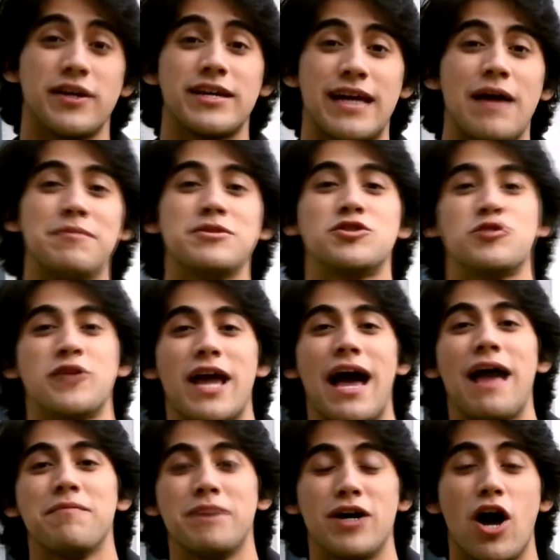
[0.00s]
chemistry
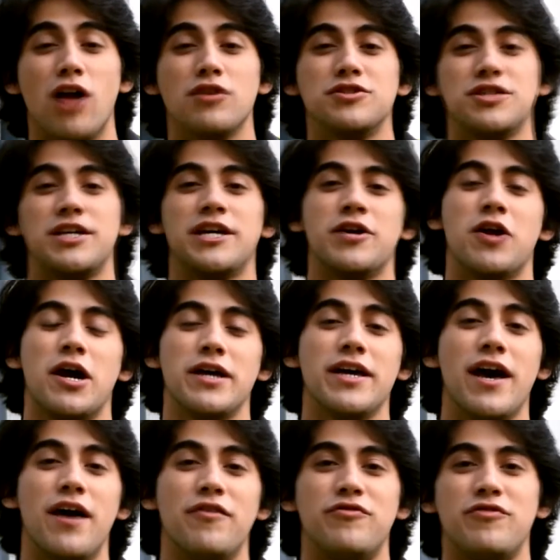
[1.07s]
and biology here at
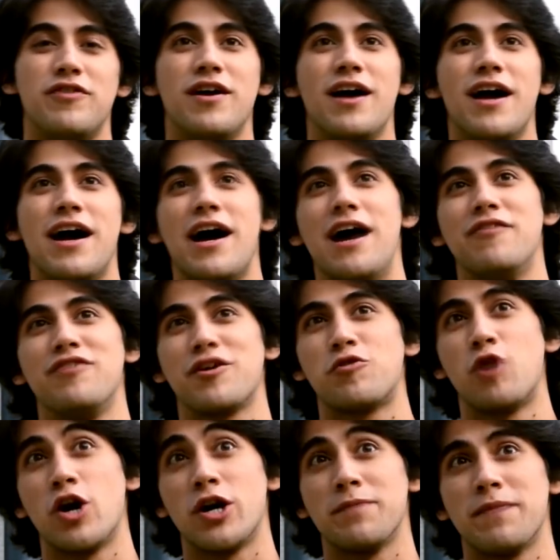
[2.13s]
EF, I've
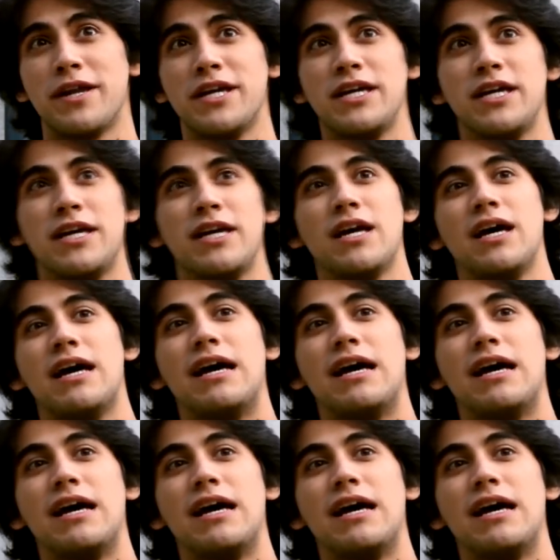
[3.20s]
acquired many